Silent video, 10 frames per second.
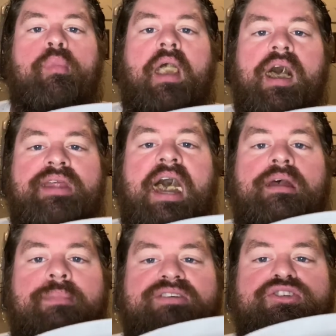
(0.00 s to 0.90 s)
on how to
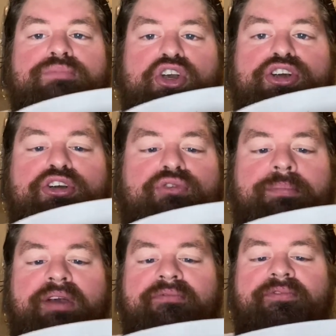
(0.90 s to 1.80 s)
make some good
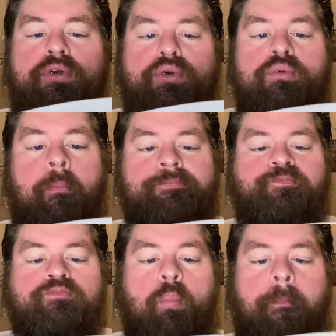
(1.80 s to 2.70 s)
Caribbean food.
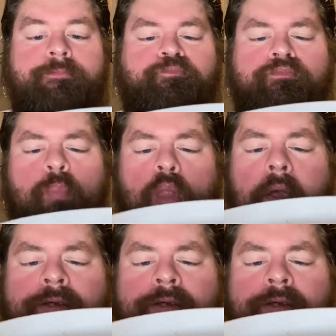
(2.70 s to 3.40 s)
Mm.